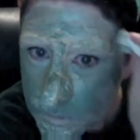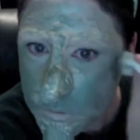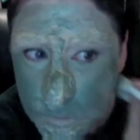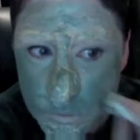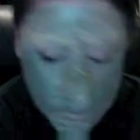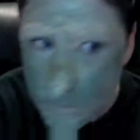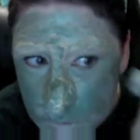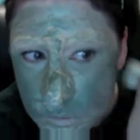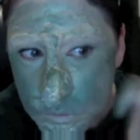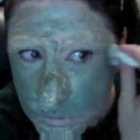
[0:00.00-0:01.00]
You're going to want
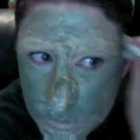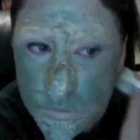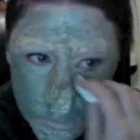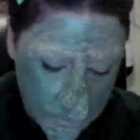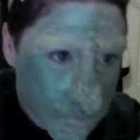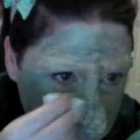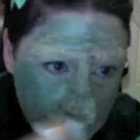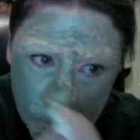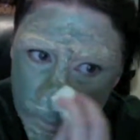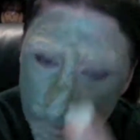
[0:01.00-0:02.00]
to use a loose
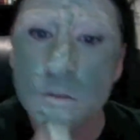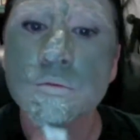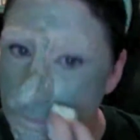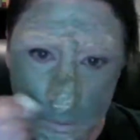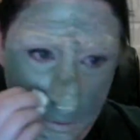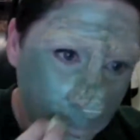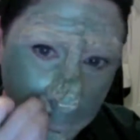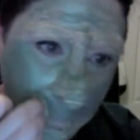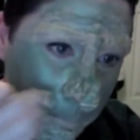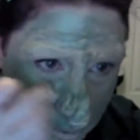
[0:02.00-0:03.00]
pigment though, because it's
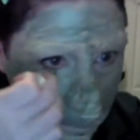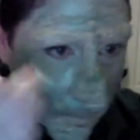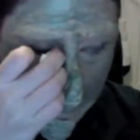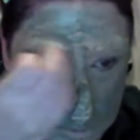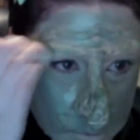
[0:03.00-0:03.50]
just easier to work